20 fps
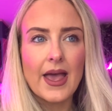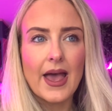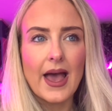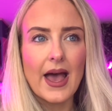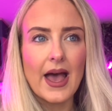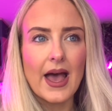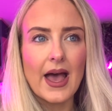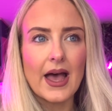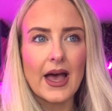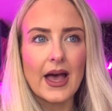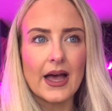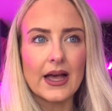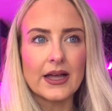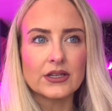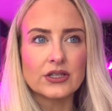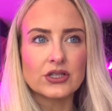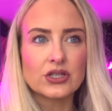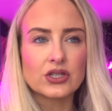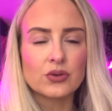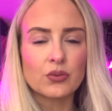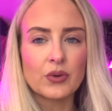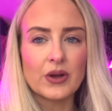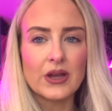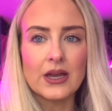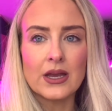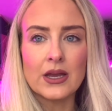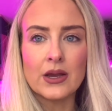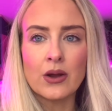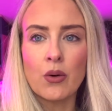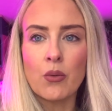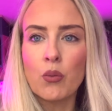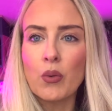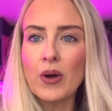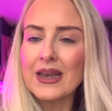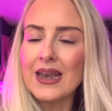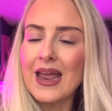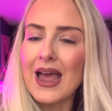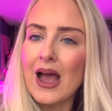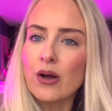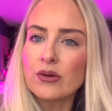and we
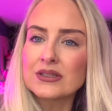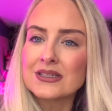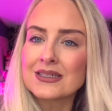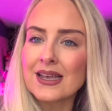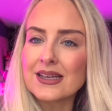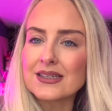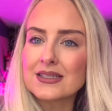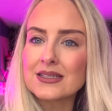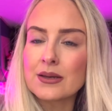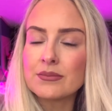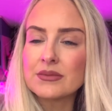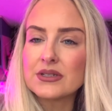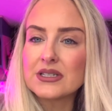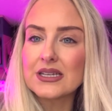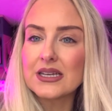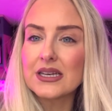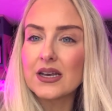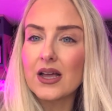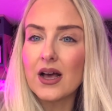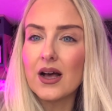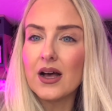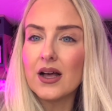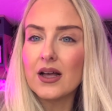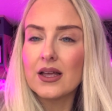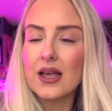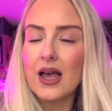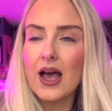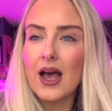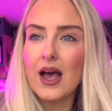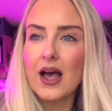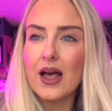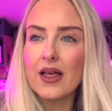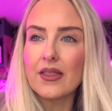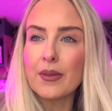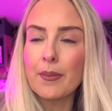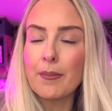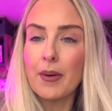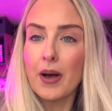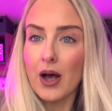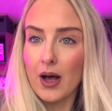went out to get some dinner at
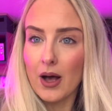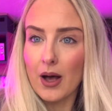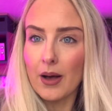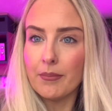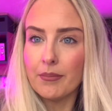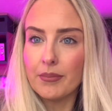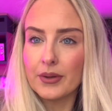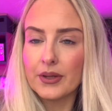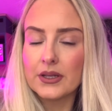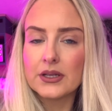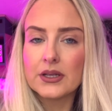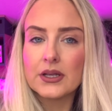the pub.